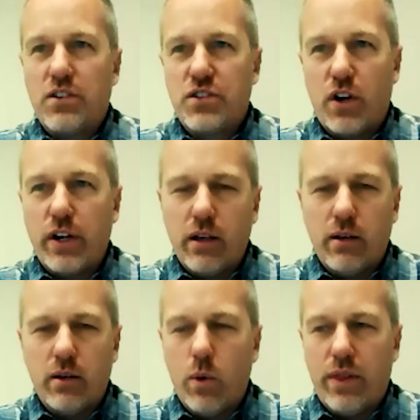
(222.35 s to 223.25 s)
of
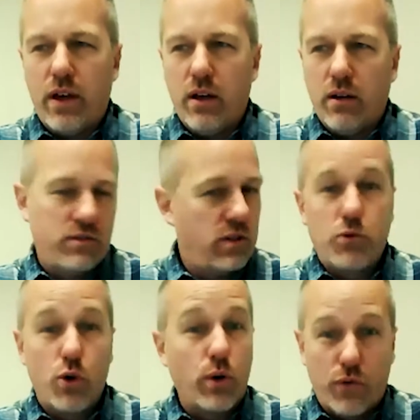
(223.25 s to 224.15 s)
starting with some
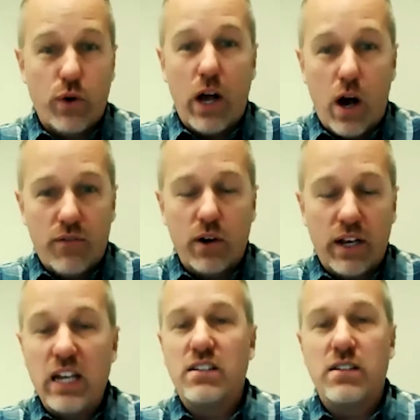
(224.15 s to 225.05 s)
sort of free offer,
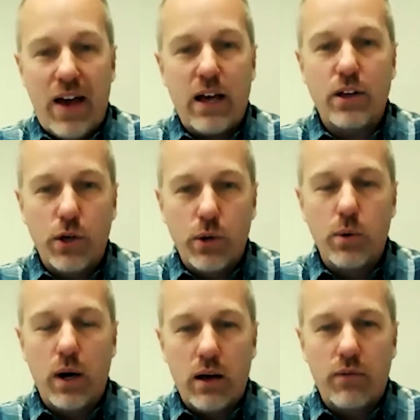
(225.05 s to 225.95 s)
get some value
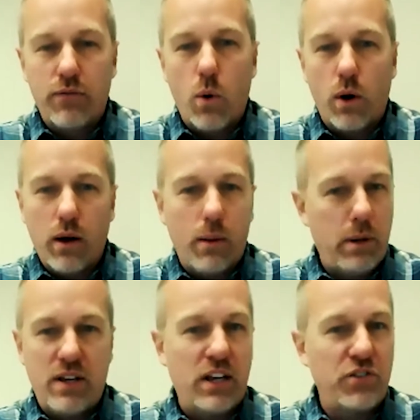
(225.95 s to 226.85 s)
for a
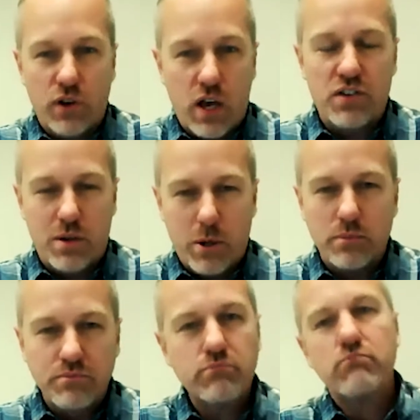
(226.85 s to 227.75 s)
potential
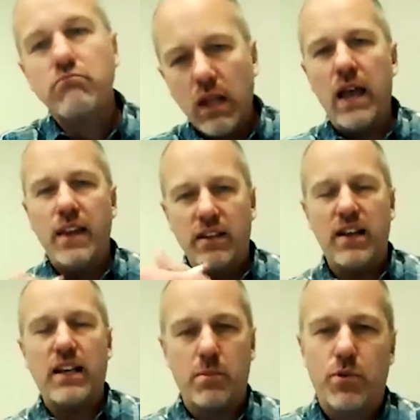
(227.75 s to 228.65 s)
customer, and then
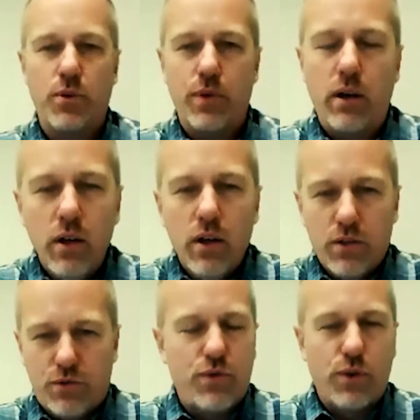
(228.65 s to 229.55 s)
take them through
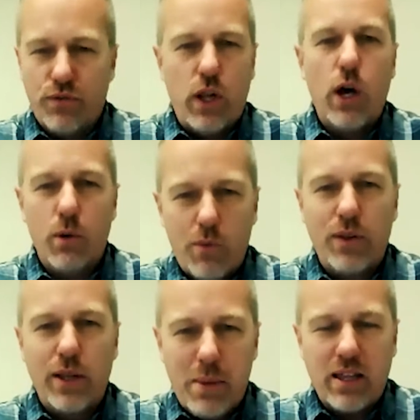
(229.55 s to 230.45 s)
the flow,
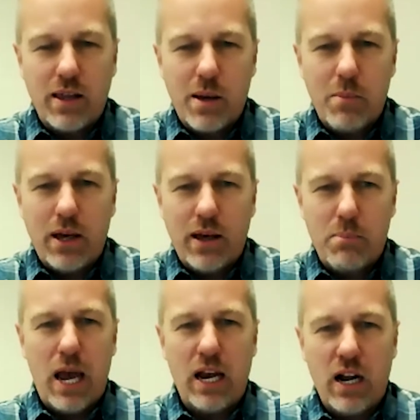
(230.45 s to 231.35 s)
hopefully making them a
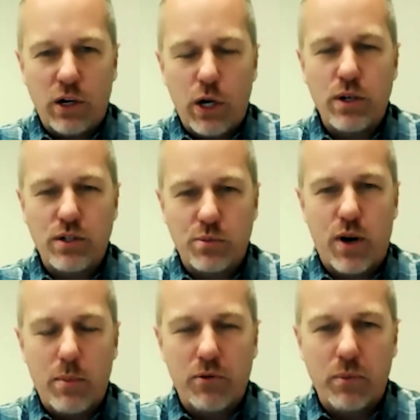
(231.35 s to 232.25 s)
paid ongoing
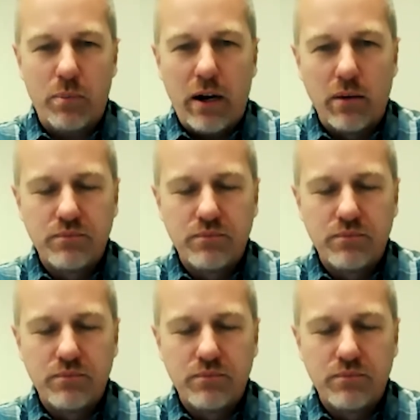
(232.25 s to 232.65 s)
subscriber from there.